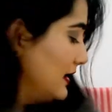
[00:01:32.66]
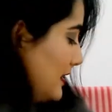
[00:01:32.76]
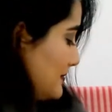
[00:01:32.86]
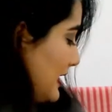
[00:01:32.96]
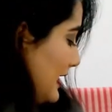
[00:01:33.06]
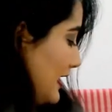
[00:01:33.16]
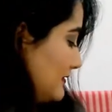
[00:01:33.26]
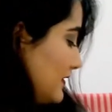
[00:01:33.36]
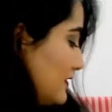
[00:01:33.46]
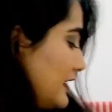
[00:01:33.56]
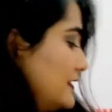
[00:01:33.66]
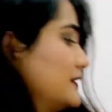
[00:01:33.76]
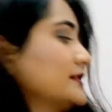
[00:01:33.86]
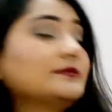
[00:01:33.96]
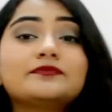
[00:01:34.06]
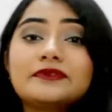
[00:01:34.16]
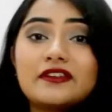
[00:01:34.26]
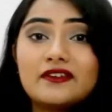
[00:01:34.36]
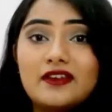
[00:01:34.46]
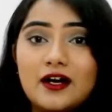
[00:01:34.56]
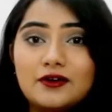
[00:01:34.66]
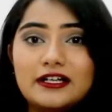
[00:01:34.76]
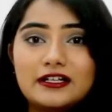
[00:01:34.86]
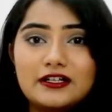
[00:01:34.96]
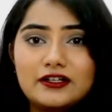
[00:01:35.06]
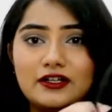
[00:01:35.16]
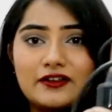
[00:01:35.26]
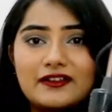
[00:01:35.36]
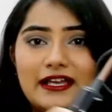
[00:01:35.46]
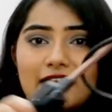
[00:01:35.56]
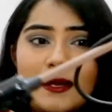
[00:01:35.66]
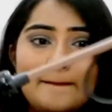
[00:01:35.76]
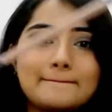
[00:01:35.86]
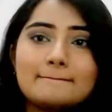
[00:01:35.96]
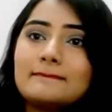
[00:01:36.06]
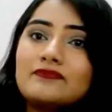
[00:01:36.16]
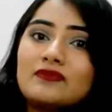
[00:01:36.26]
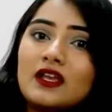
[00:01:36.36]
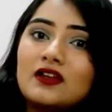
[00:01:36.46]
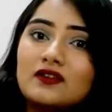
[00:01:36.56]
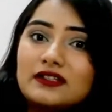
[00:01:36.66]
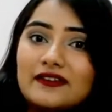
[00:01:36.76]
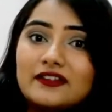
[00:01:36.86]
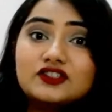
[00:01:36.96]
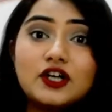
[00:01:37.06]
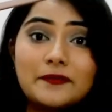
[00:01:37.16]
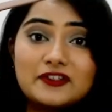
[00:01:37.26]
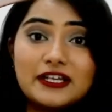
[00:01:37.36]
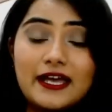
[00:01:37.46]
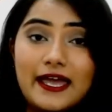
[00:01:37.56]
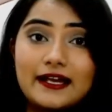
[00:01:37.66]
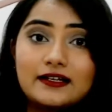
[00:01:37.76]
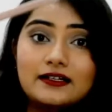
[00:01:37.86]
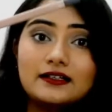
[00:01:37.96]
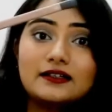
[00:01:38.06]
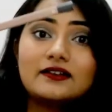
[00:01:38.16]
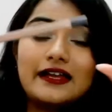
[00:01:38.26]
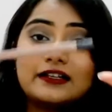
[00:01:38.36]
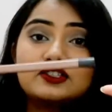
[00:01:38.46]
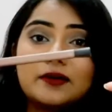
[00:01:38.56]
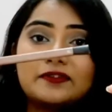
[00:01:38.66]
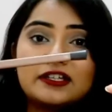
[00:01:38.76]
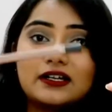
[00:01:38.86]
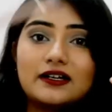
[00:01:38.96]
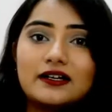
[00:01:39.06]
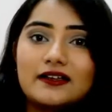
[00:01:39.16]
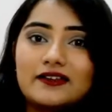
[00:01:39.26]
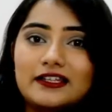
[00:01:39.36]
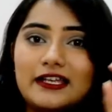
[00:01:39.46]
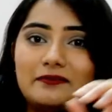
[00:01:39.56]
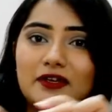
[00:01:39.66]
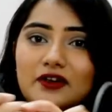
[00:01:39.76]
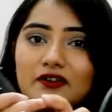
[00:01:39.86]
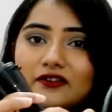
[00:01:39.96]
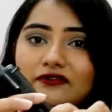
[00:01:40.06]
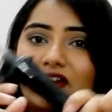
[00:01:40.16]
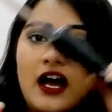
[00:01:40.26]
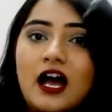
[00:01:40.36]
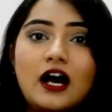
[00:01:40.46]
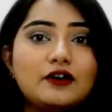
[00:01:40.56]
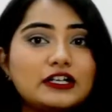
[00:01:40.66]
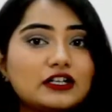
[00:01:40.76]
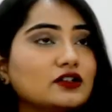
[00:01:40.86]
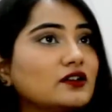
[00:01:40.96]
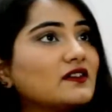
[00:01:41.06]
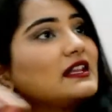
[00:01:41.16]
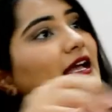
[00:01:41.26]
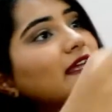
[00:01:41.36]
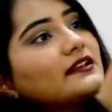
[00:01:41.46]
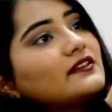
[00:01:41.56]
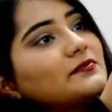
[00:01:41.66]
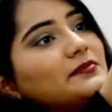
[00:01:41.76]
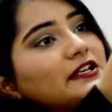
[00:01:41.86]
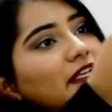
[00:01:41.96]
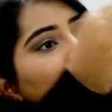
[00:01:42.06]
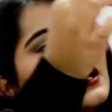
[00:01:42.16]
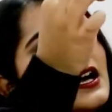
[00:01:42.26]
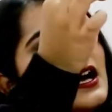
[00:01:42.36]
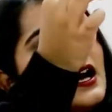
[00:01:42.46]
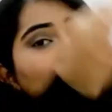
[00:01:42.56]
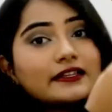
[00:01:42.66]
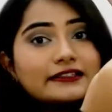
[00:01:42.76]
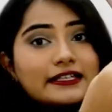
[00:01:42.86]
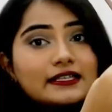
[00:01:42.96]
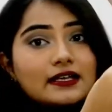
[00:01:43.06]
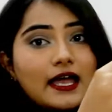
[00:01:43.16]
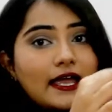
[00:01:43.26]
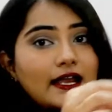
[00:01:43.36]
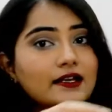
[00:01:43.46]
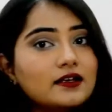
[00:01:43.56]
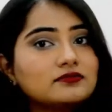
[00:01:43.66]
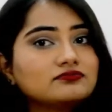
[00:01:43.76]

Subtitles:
I have this right here. This is how it looks like. So this is the chopstick hair curlers, and chopstick is the name because of how it looks like. It's pretty thin and